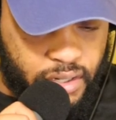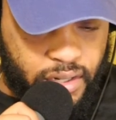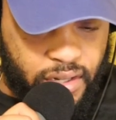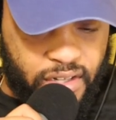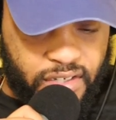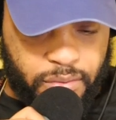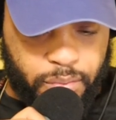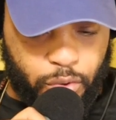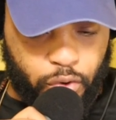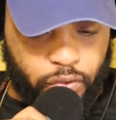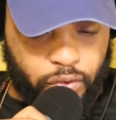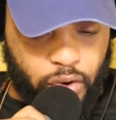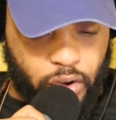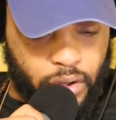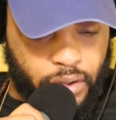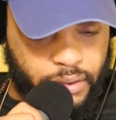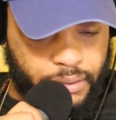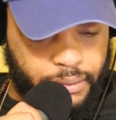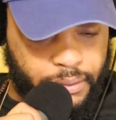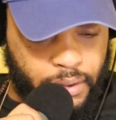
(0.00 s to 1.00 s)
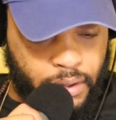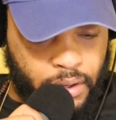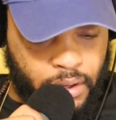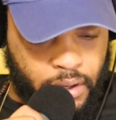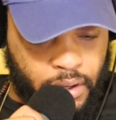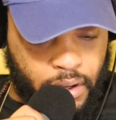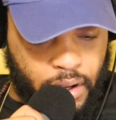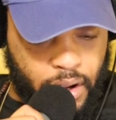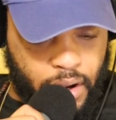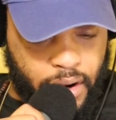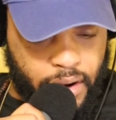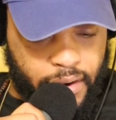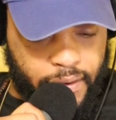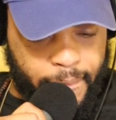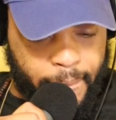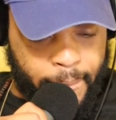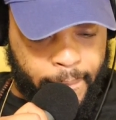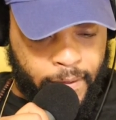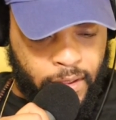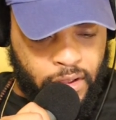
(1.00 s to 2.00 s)
Let's move on. All right.
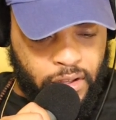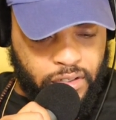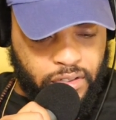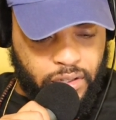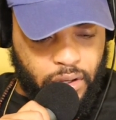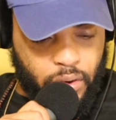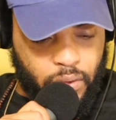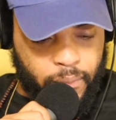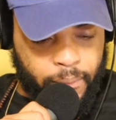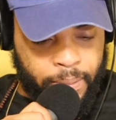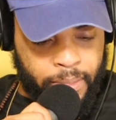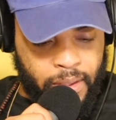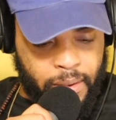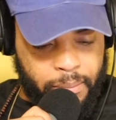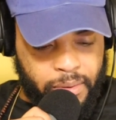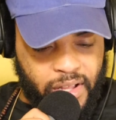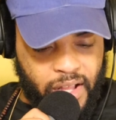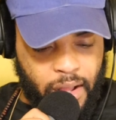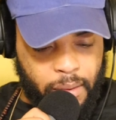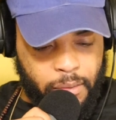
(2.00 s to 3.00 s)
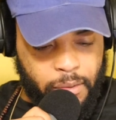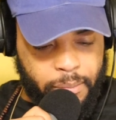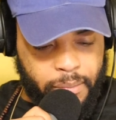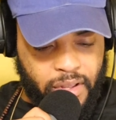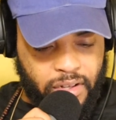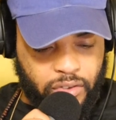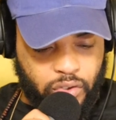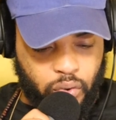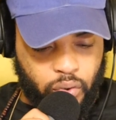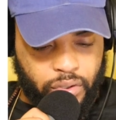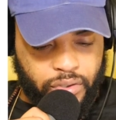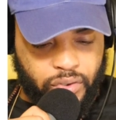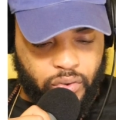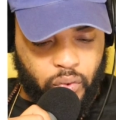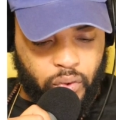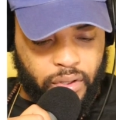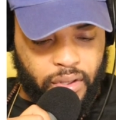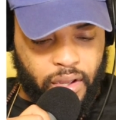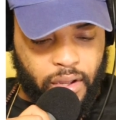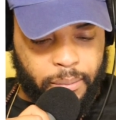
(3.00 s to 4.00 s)
So become a mentor to
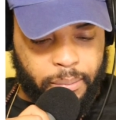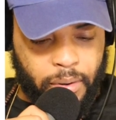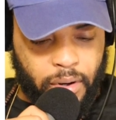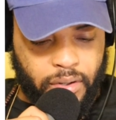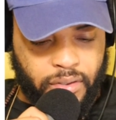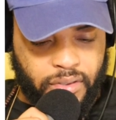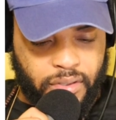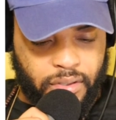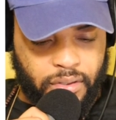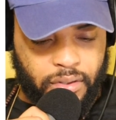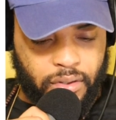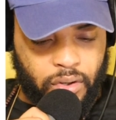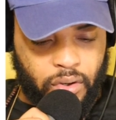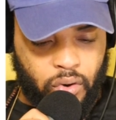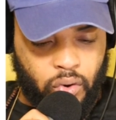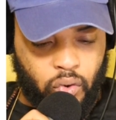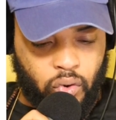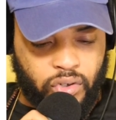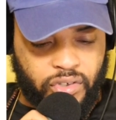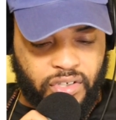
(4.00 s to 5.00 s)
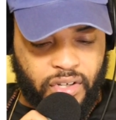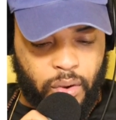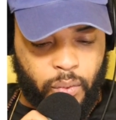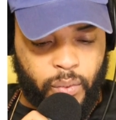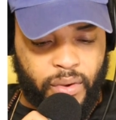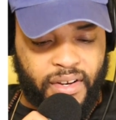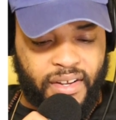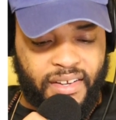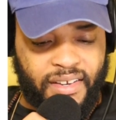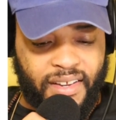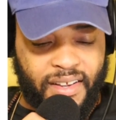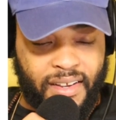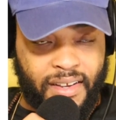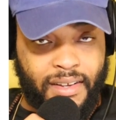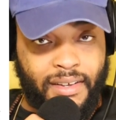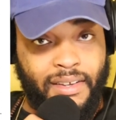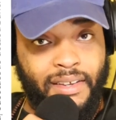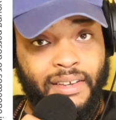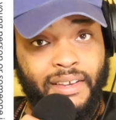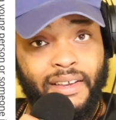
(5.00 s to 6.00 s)
a young person or someone in need.
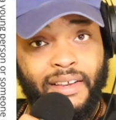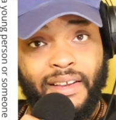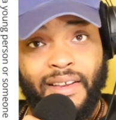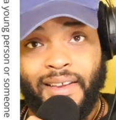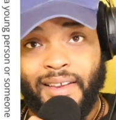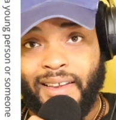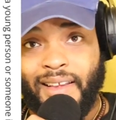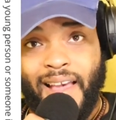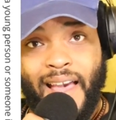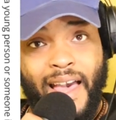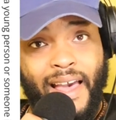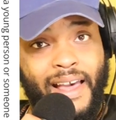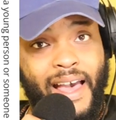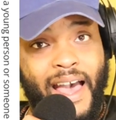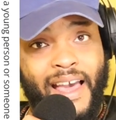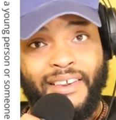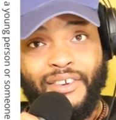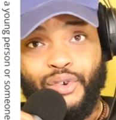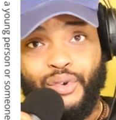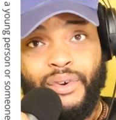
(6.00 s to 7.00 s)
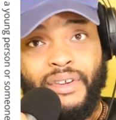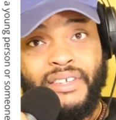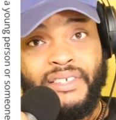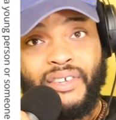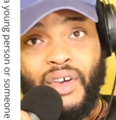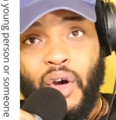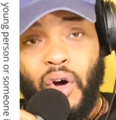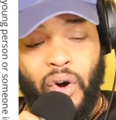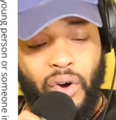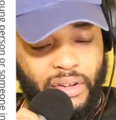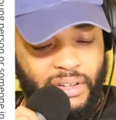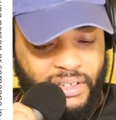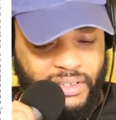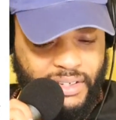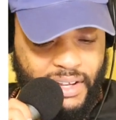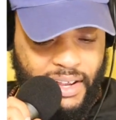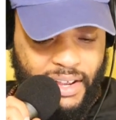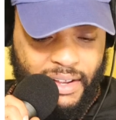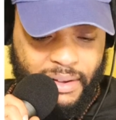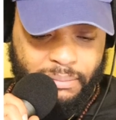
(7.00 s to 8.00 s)
I do this all the
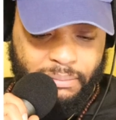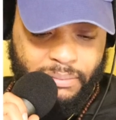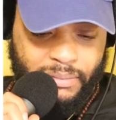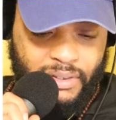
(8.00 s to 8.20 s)
time.